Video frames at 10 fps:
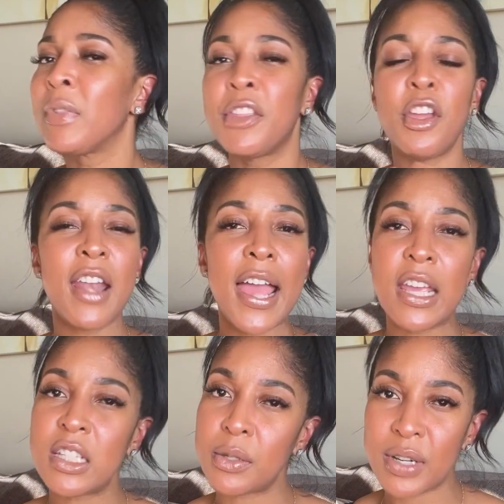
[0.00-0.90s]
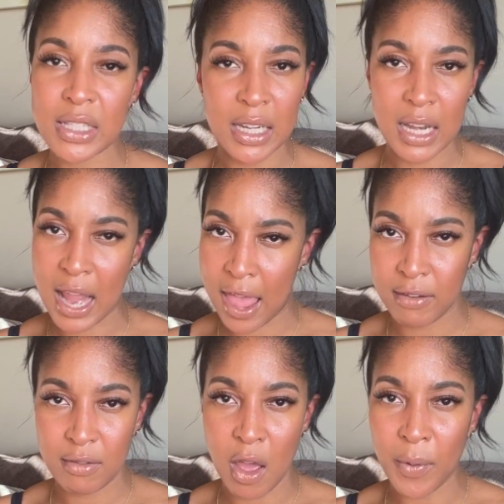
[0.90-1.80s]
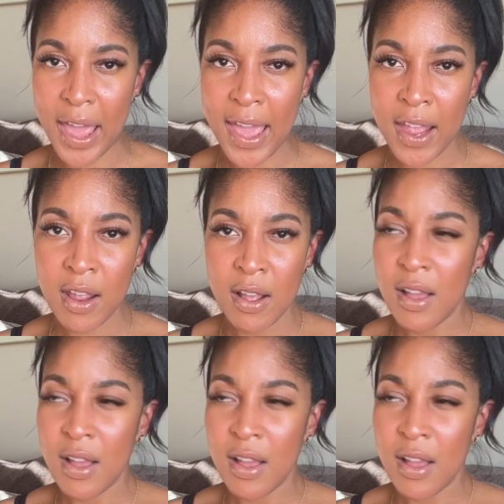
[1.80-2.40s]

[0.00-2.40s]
They're not interested in that, okay?